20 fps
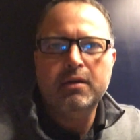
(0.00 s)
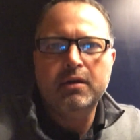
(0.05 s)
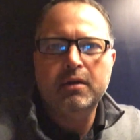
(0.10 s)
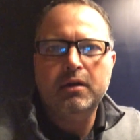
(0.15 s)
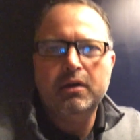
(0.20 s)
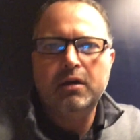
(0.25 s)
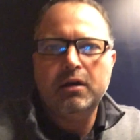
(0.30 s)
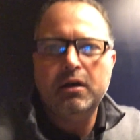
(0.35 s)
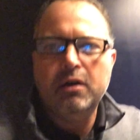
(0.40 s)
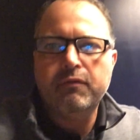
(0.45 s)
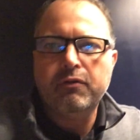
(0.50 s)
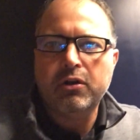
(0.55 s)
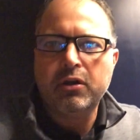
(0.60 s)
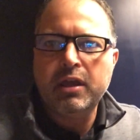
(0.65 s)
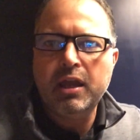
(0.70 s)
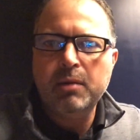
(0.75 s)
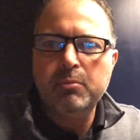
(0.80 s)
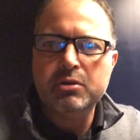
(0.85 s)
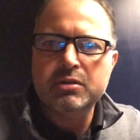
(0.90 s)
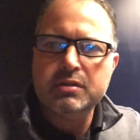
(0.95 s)
of our
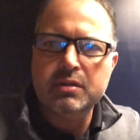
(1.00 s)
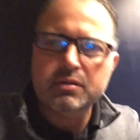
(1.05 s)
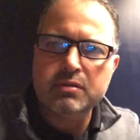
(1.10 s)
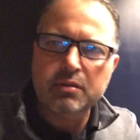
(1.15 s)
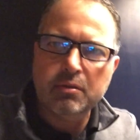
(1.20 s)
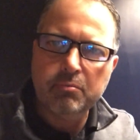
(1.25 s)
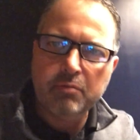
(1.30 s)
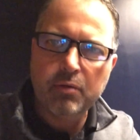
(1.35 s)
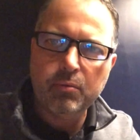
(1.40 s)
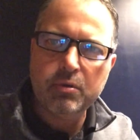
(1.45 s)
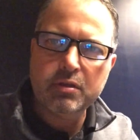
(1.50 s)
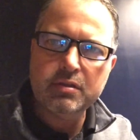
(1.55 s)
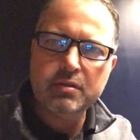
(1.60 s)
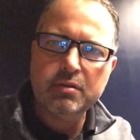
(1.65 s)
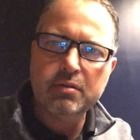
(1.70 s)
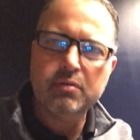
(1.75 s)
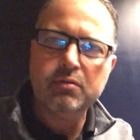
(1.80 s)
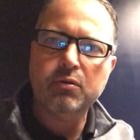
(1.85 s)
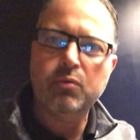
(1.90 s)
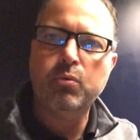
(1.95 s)
camera system that we
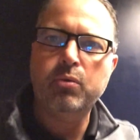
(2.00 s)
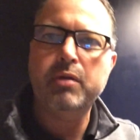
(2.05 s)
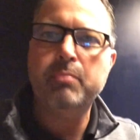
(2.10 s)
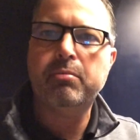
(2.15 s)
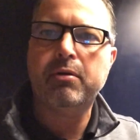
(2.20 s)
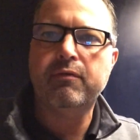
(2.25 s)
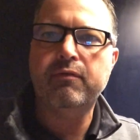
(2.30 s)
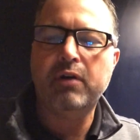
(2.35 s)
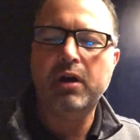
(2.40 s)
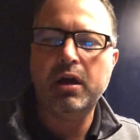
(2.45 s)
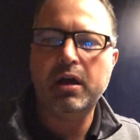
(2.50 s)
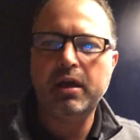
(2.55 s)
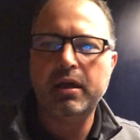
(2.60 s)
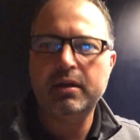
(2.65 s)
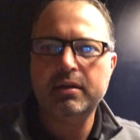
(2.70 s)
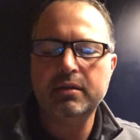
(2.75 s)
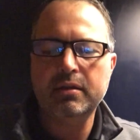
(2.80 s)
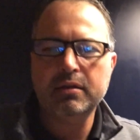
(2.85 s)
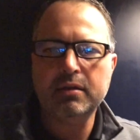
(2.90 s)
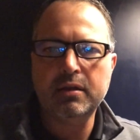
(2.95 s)

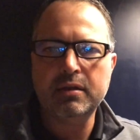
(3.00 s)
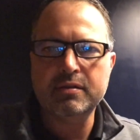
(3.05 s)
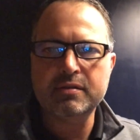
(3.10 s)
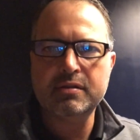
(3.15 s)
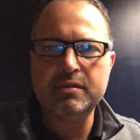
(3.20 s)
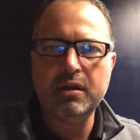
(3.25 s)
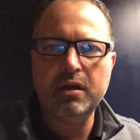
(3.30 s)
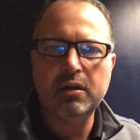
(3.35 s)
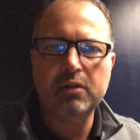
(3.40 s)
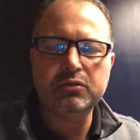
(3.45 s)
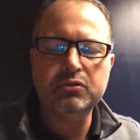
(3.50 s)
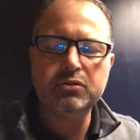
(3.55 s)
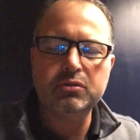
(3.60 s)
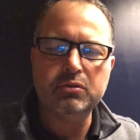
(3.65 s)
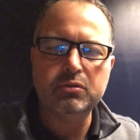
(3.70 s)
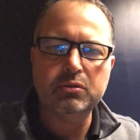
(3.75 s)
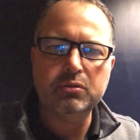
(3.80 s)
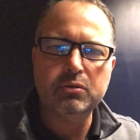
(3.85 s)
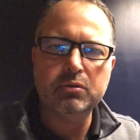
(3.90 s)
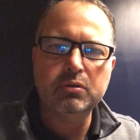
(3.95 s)
provide and sell
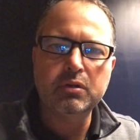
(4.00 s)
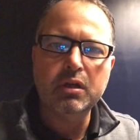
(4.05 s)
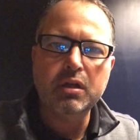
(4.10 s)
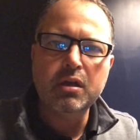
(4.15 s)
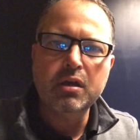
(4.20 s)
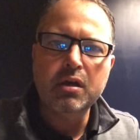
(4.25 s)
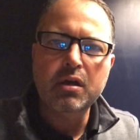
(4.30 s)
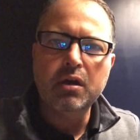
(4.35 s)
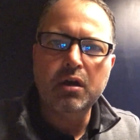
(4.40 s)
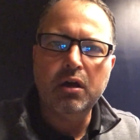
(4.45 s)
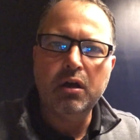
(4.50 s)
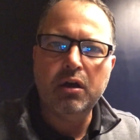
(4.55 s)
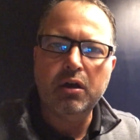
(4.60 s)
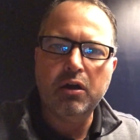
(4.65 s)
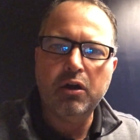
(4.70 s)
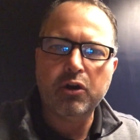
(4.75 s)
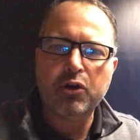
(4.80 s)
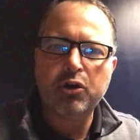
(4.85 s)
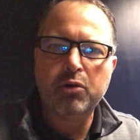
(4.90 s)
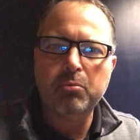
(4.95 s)
to
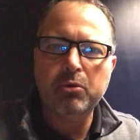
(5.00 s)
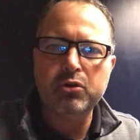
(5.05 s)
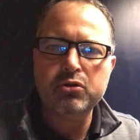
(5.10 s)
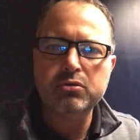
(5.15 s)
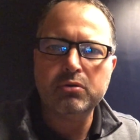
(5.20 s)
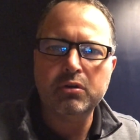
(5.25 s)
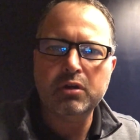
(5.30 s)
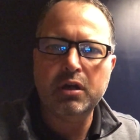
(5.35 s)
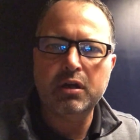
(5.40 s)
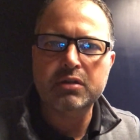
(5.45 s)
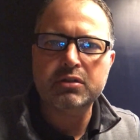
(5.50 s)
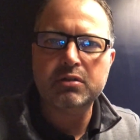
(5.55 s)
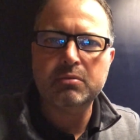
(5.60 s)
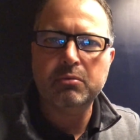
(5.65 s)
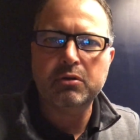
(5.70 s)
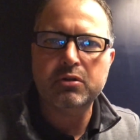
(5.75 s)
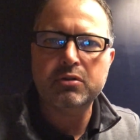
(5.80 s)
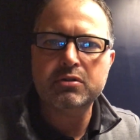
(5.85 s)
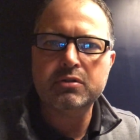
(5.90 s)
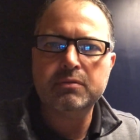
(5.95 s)
our commercial
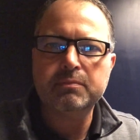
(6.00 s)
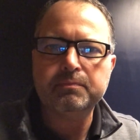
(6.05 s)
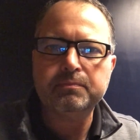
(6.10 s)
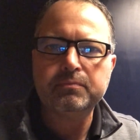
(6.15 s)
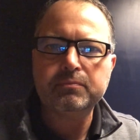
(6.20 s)
customers.